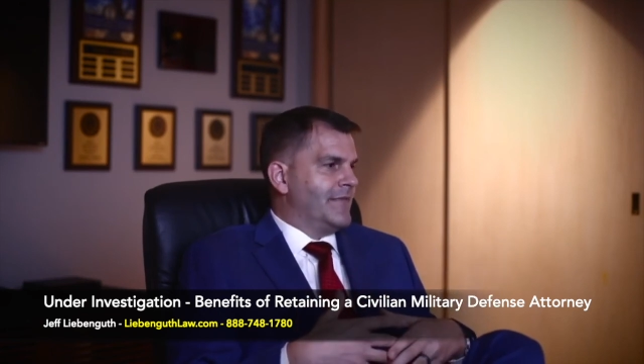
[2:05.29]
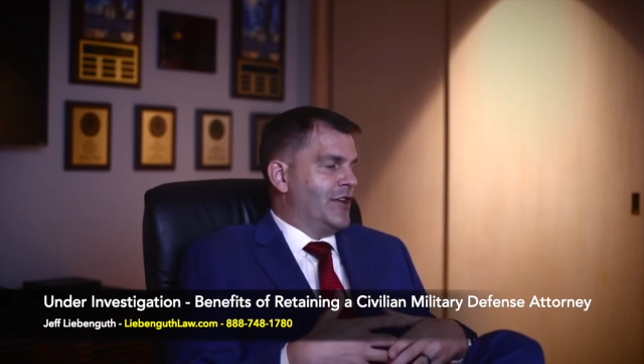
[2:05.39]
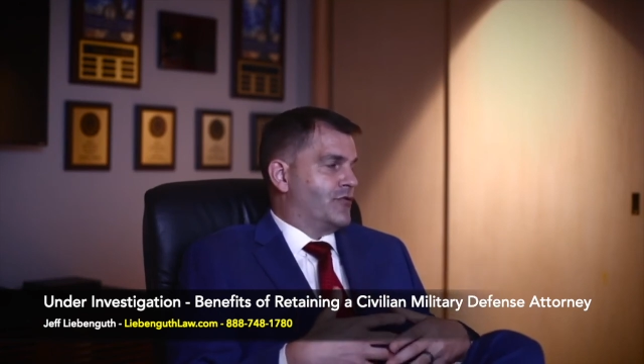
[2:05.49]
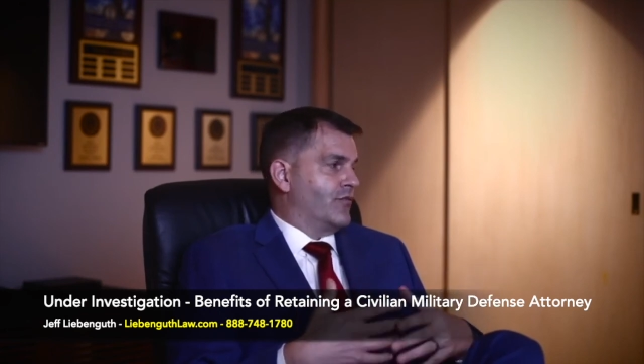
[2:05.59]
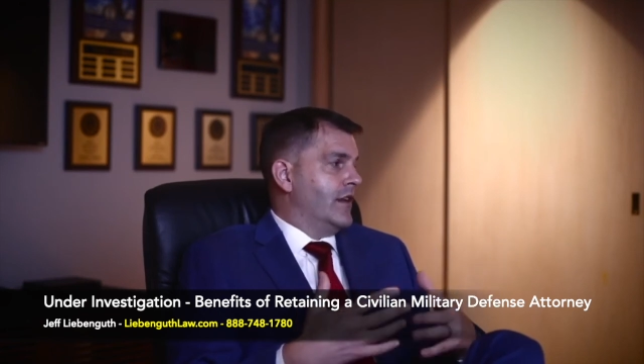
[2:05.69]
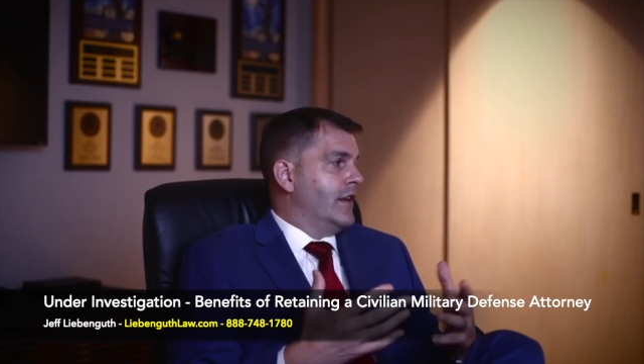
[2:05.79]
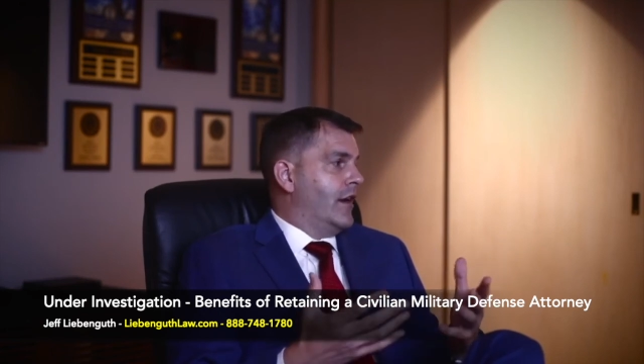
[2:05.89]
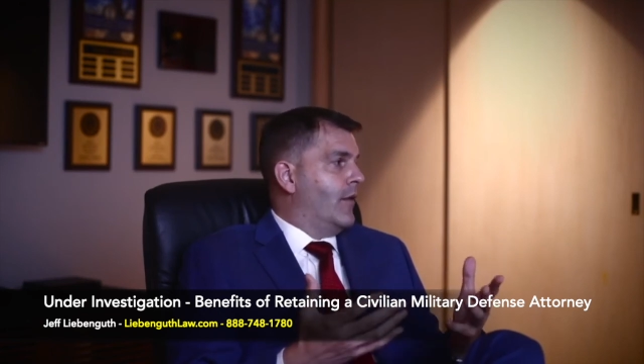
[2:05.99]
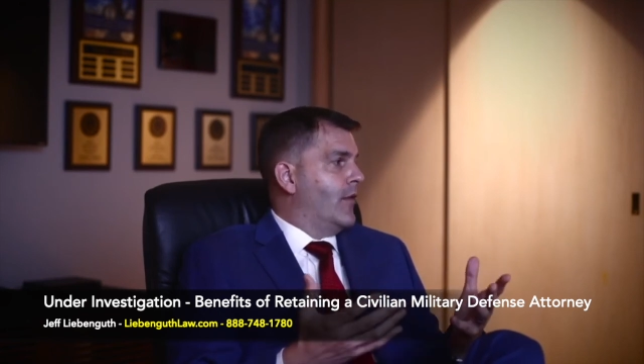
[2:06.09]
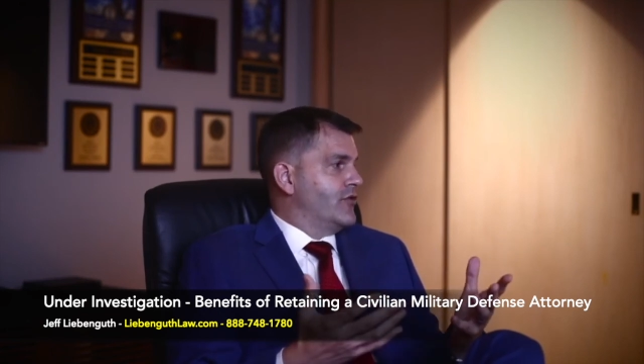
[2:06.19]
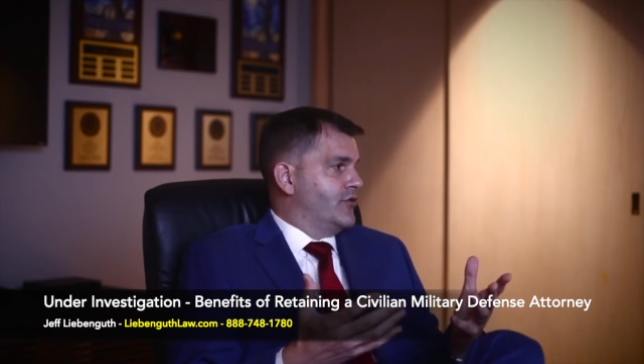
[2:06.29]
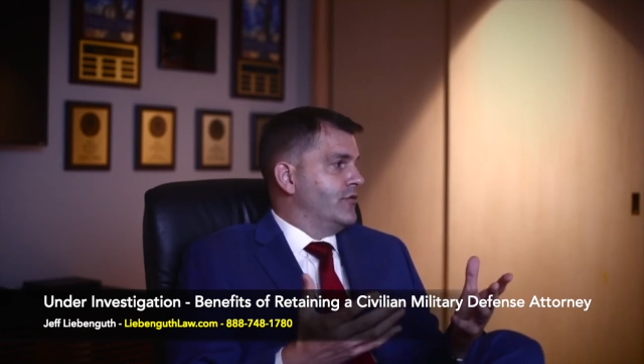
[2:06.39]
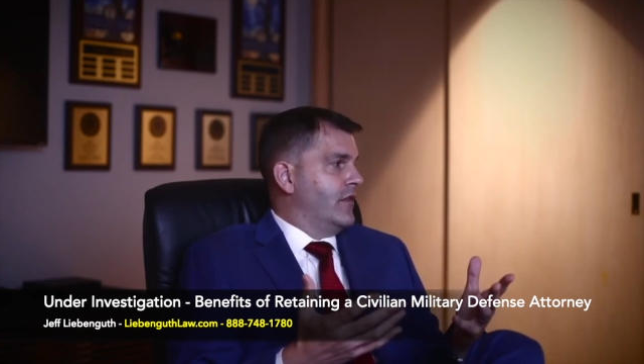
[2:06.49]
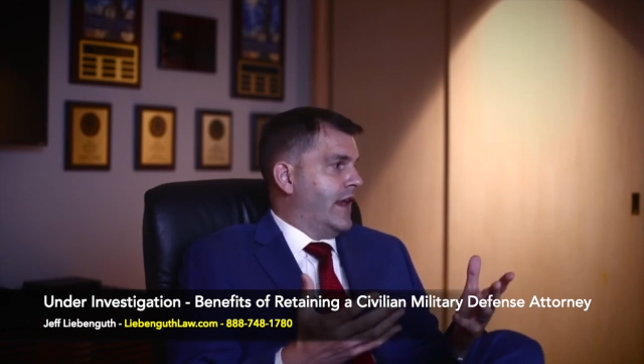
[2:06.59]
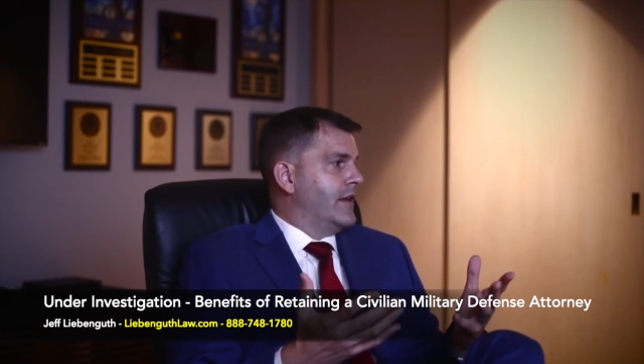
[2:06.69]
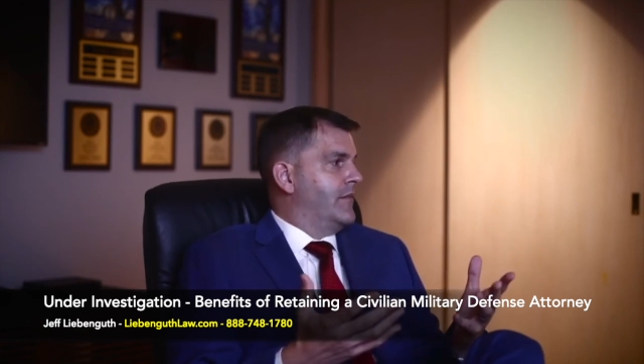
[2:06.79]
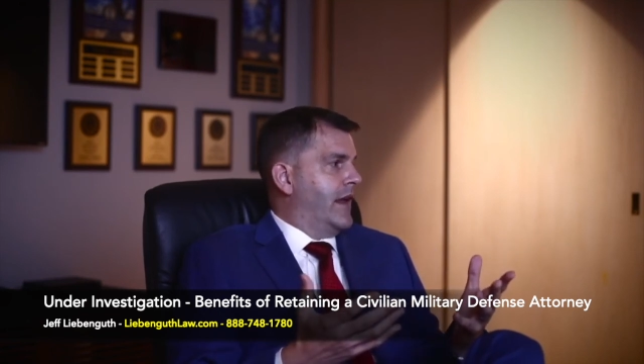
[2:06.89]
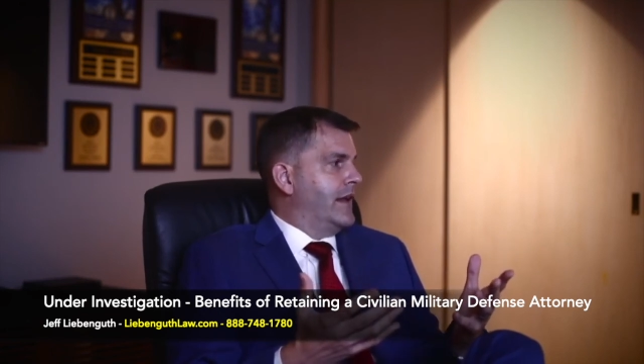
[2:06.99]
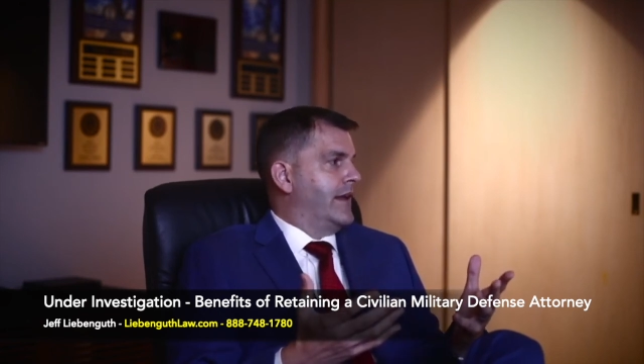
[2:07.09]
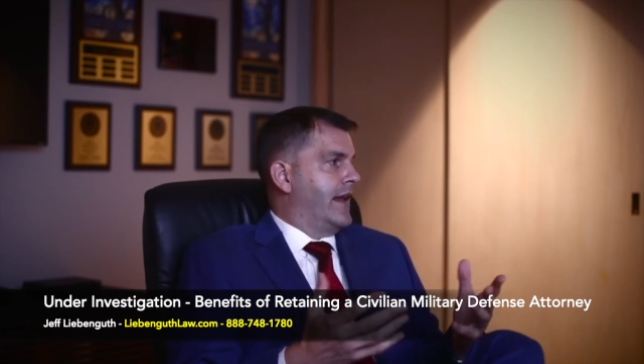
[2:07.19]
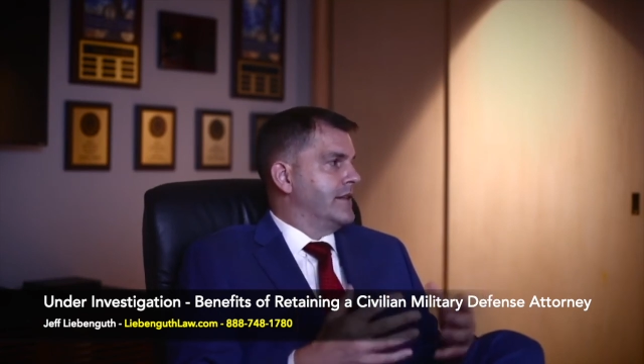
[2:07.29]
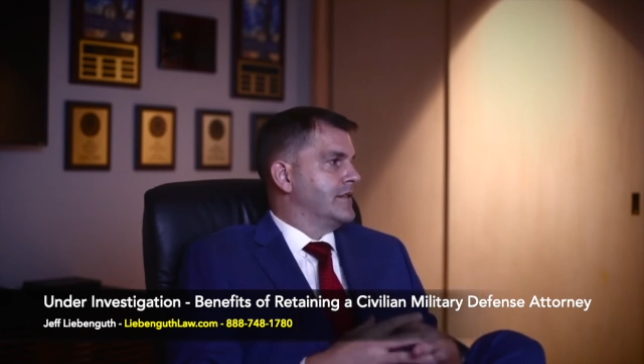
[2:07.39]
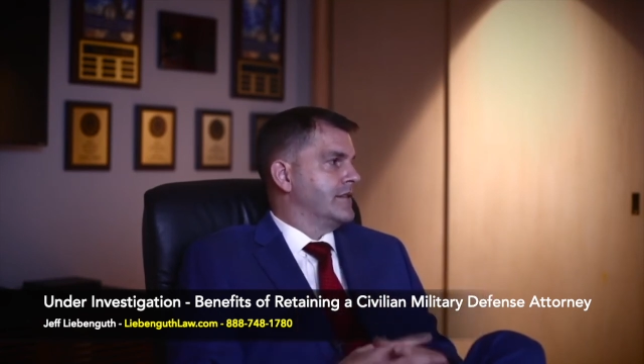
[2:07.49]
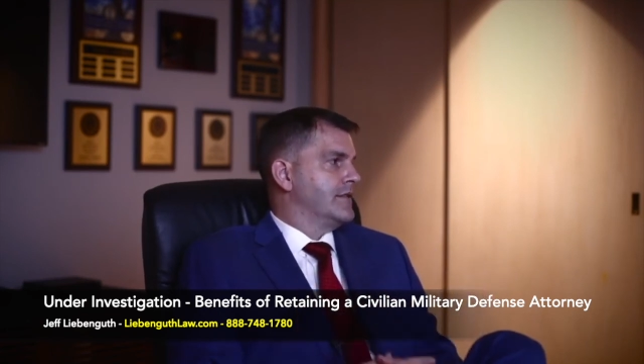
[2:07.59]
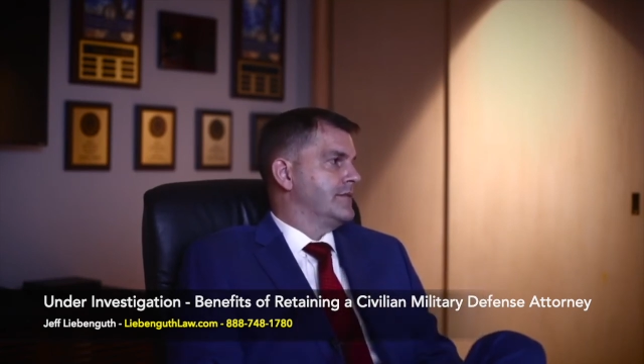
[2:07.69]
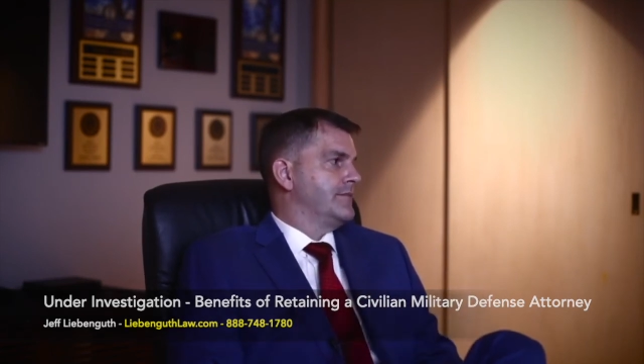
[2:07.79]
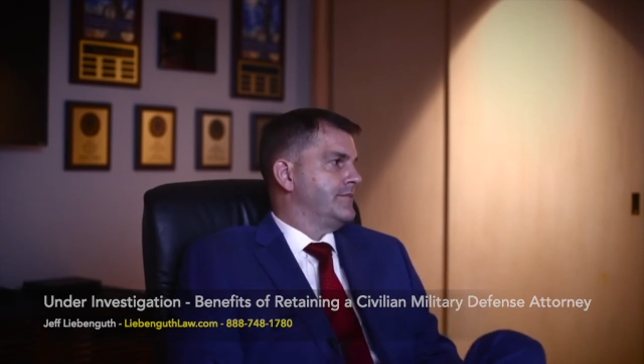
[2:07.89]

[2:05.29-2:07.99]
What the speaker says: it's really almost too late in many cases.